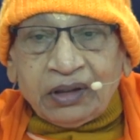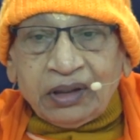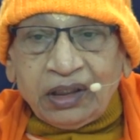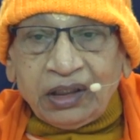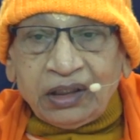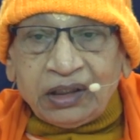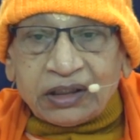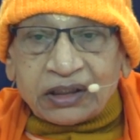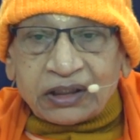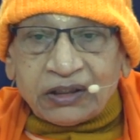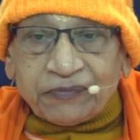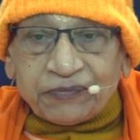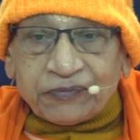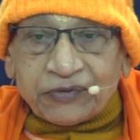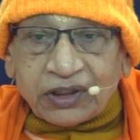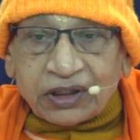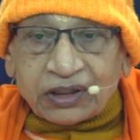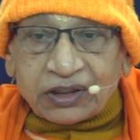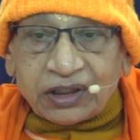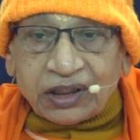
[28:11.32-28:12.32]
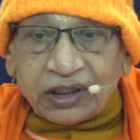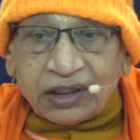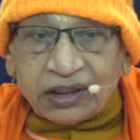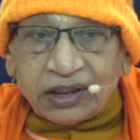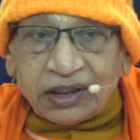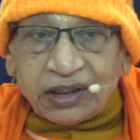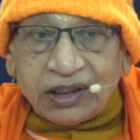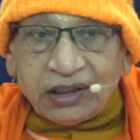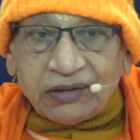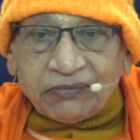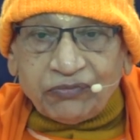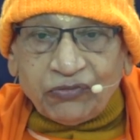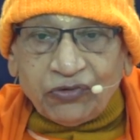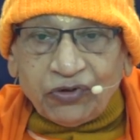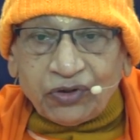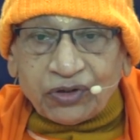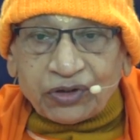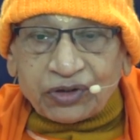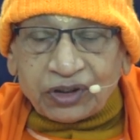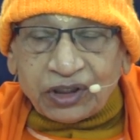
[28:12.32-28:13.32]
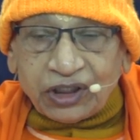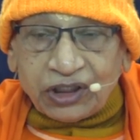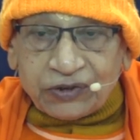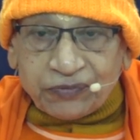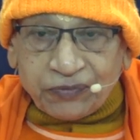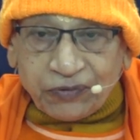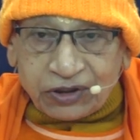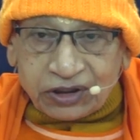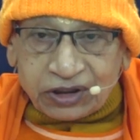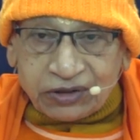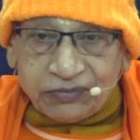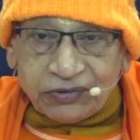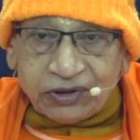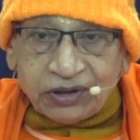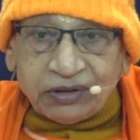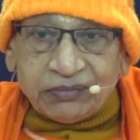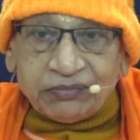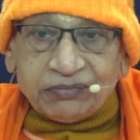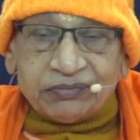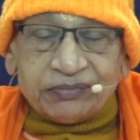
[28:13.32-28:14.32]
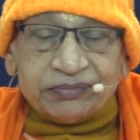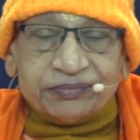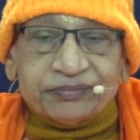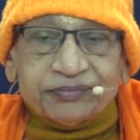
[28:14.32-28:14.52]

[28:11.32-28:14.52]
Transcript: And scripture says that moksha is possible,